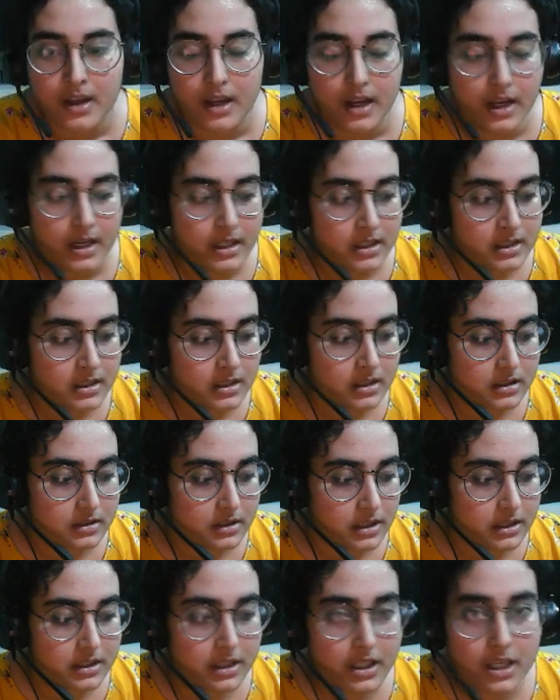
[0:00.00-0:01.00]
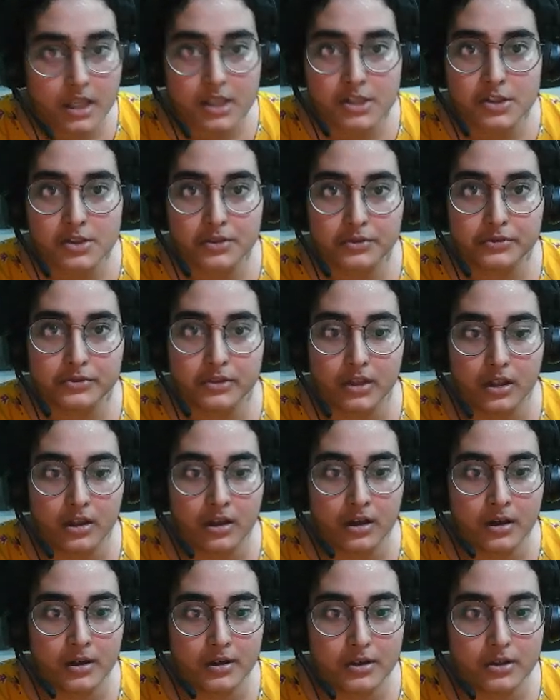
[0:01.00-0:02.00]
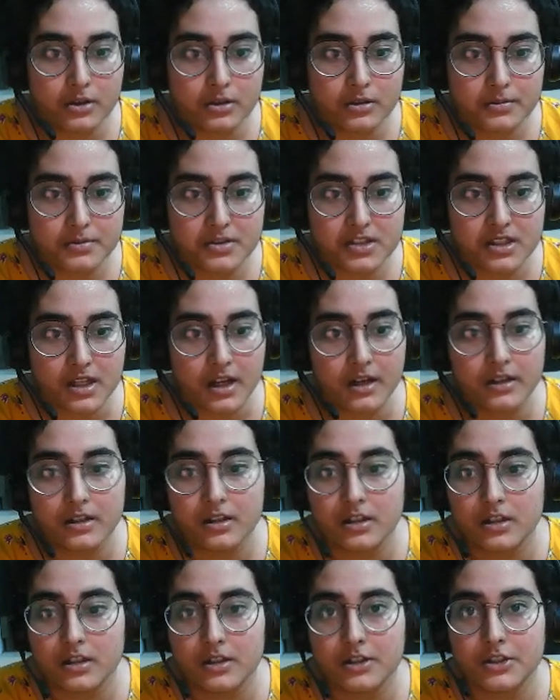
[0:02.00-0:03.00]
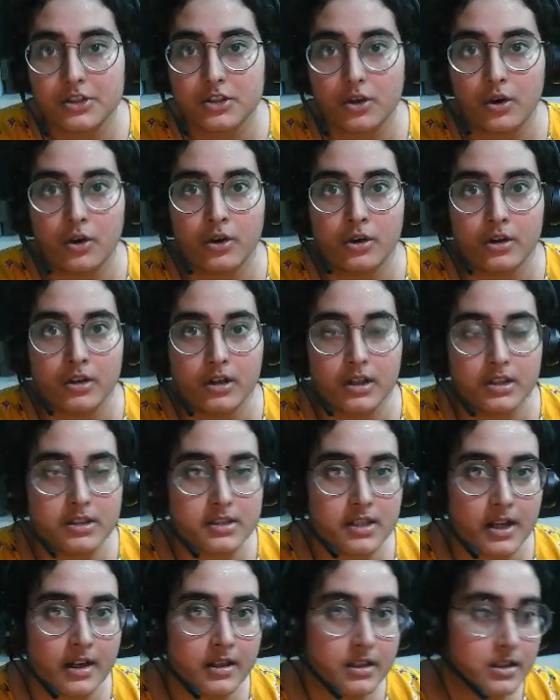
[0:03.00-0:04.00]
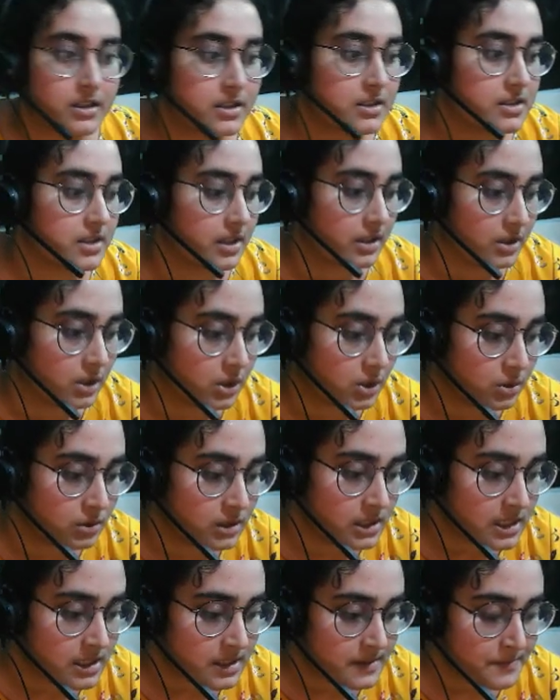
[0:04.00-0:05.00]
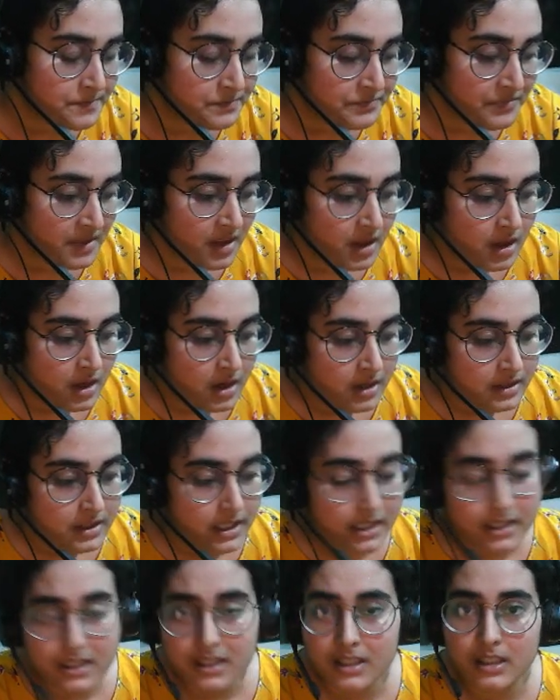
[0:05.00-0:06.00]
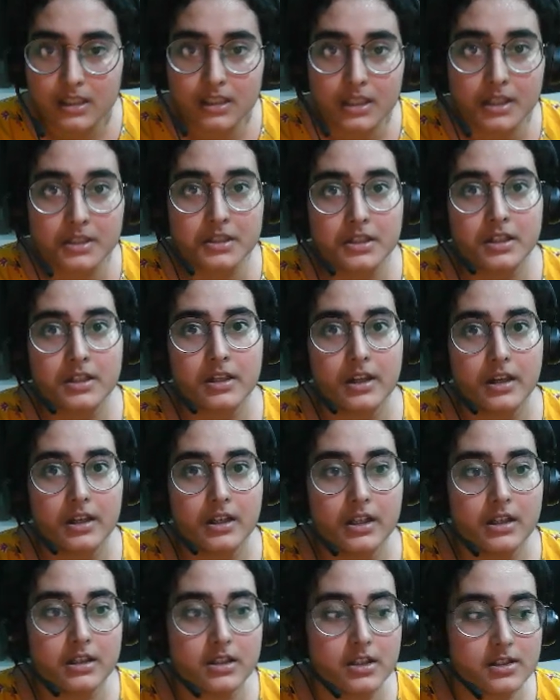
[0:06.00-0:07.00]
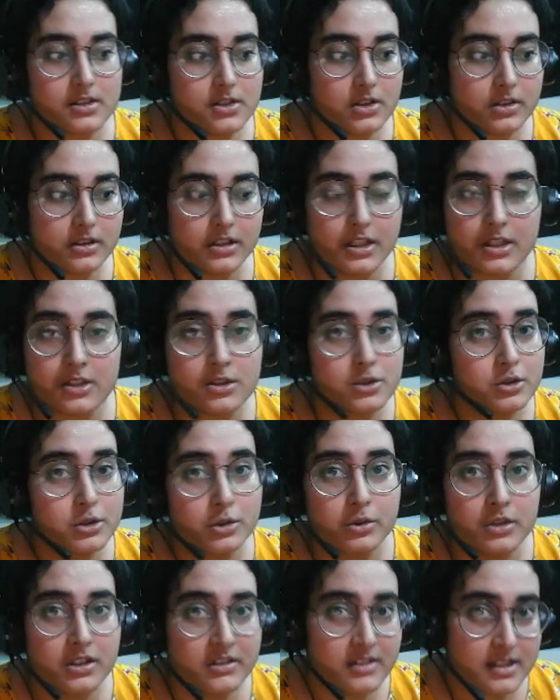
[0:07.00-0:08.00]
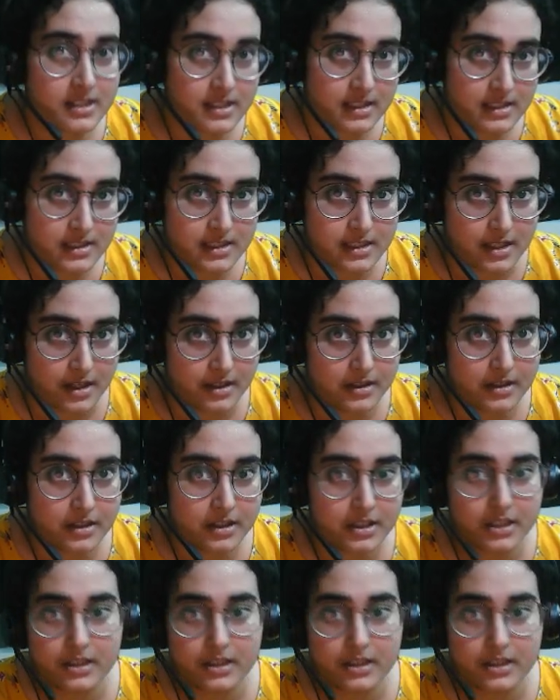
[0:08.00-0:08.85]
And in the case of standards or standards and tools, technical content writing does not, there's no universal standard.